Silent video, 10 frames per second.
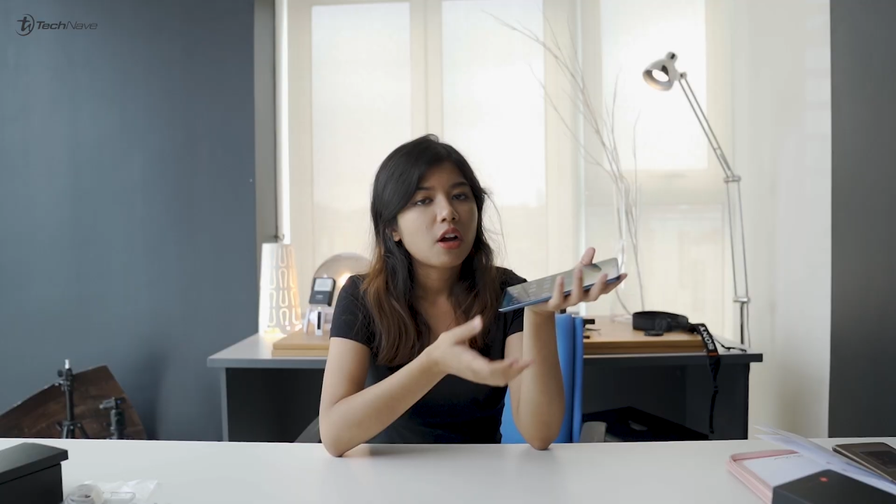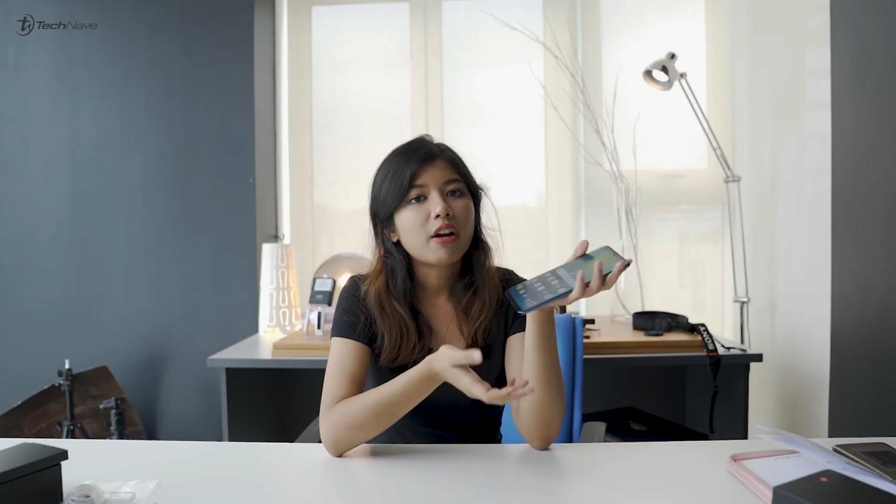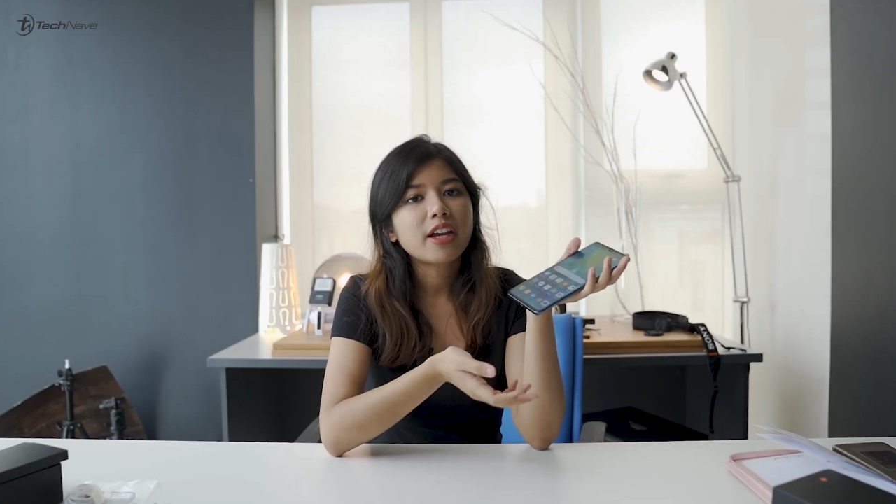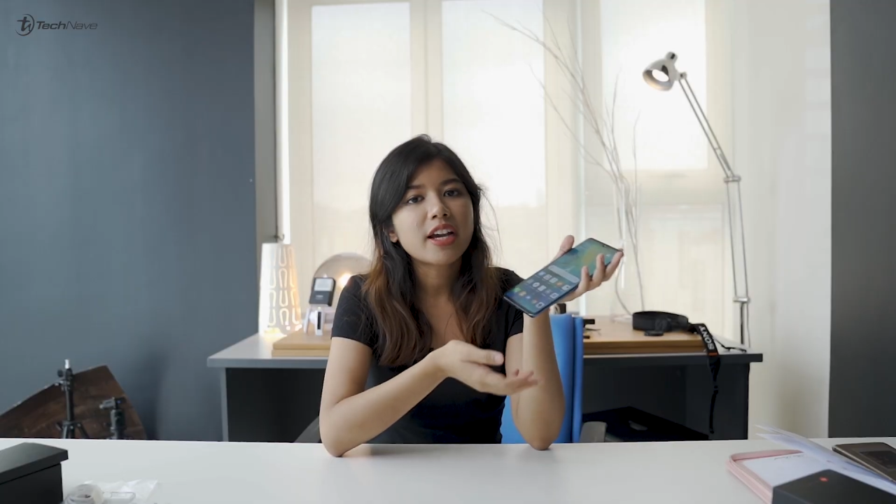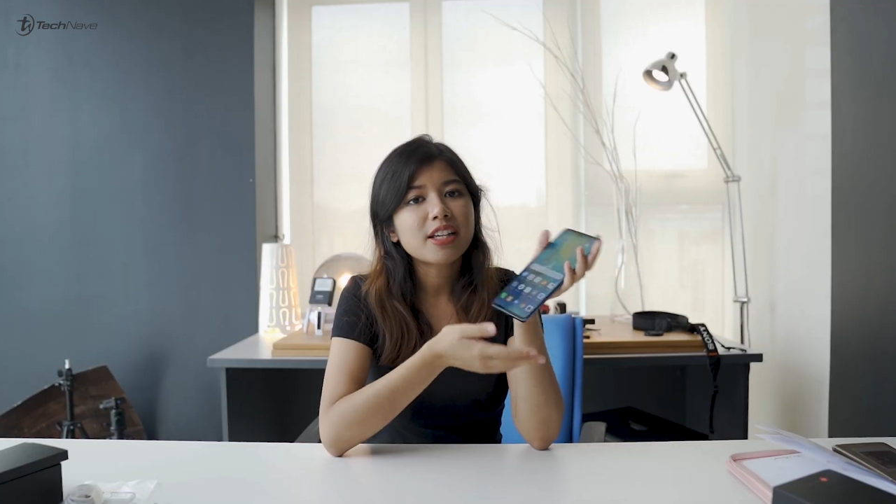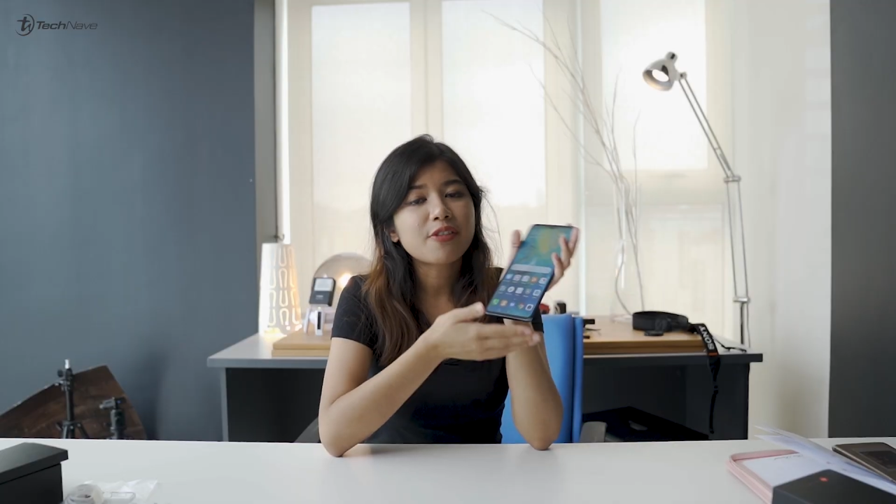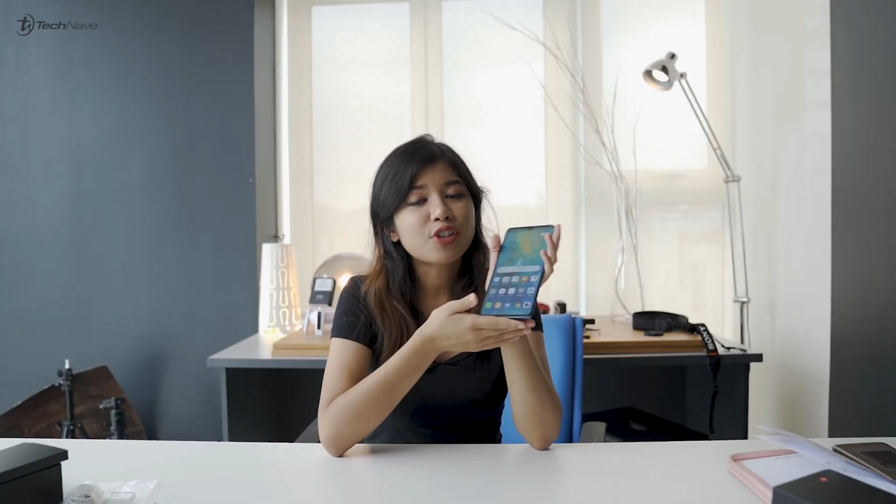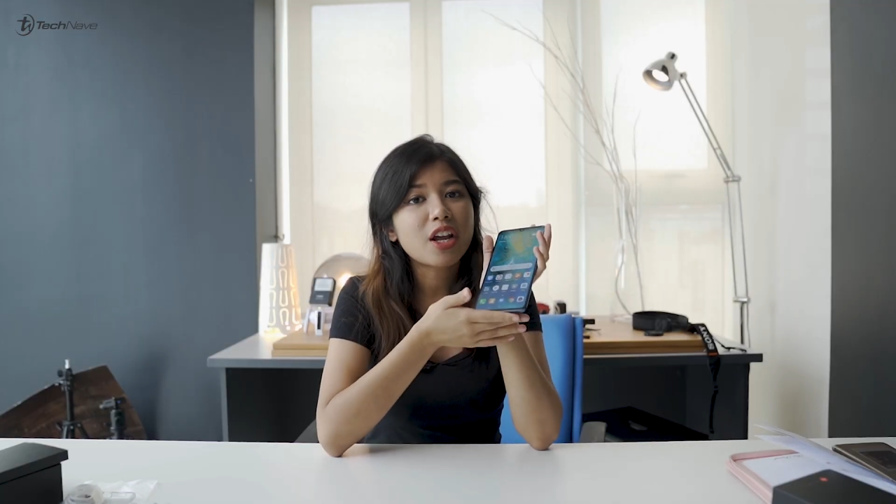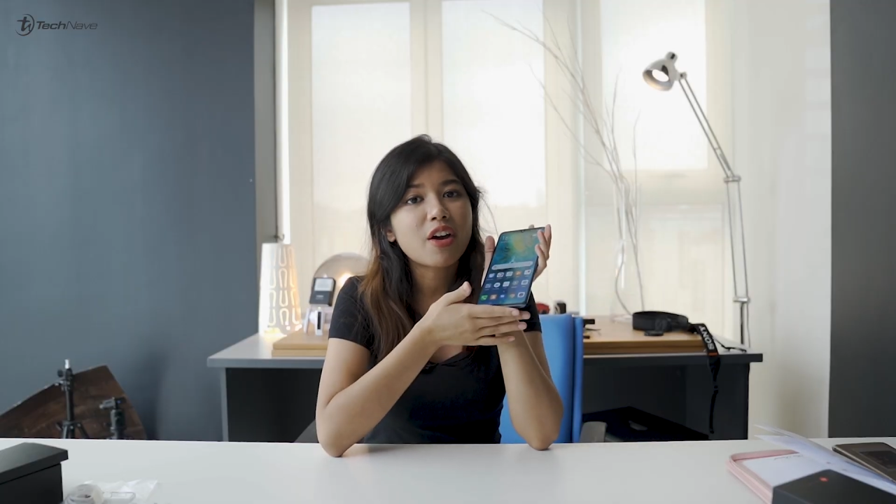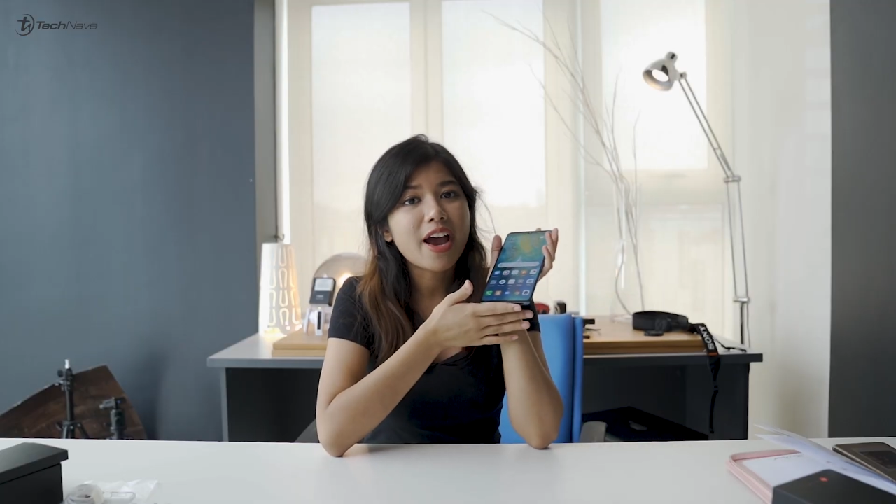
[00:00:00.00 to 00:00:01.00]
Alright guys, I've
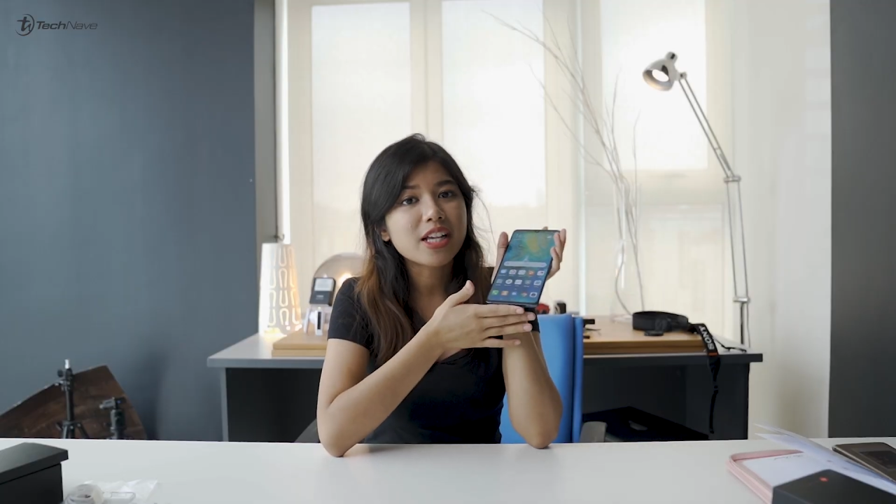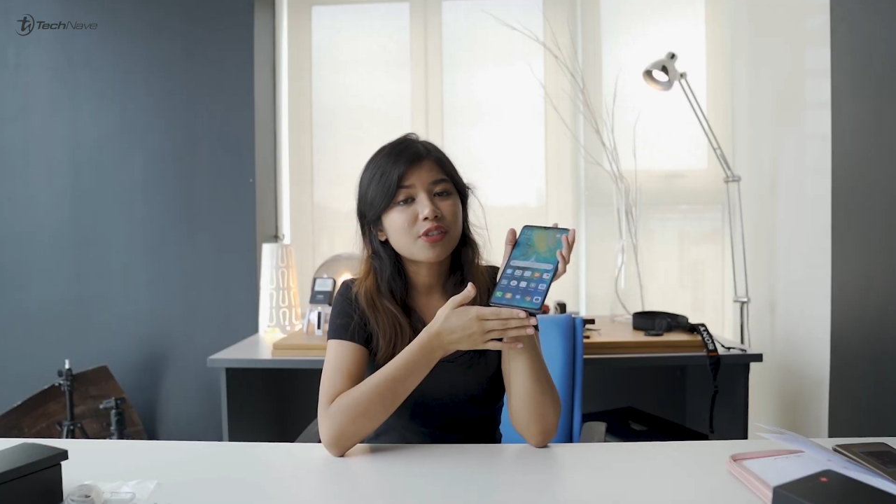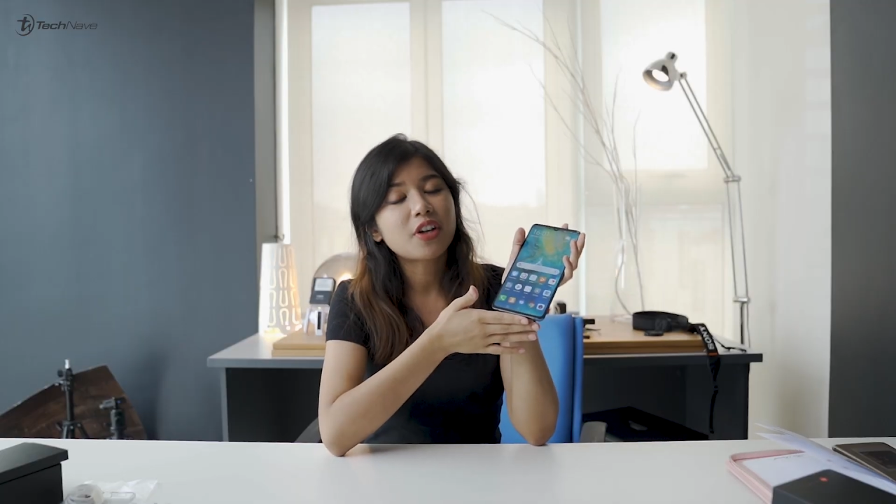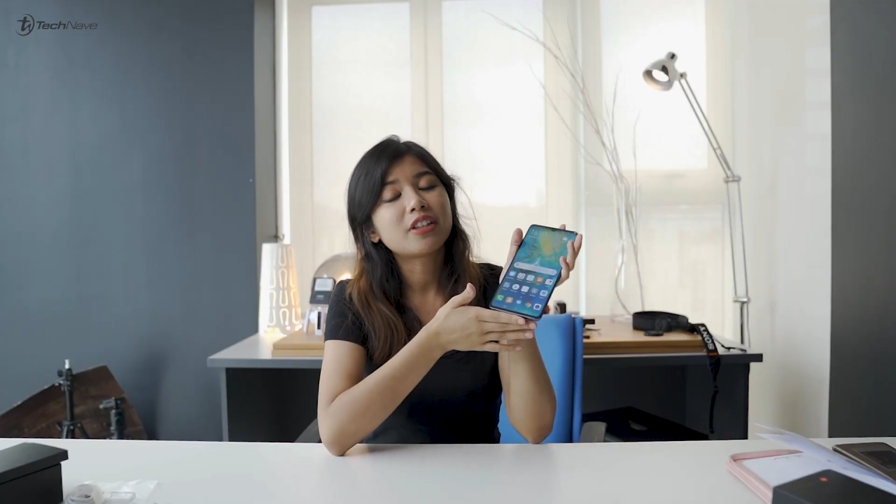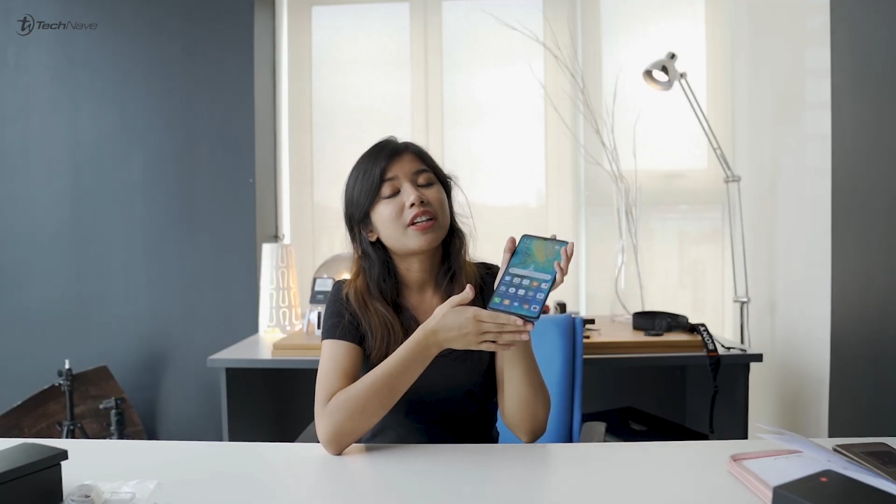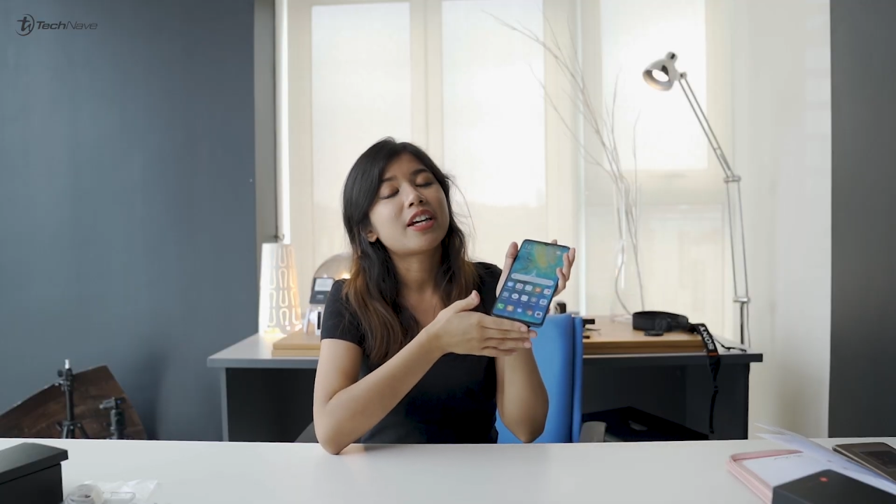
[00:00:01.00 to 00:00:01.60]
tried out Asphalt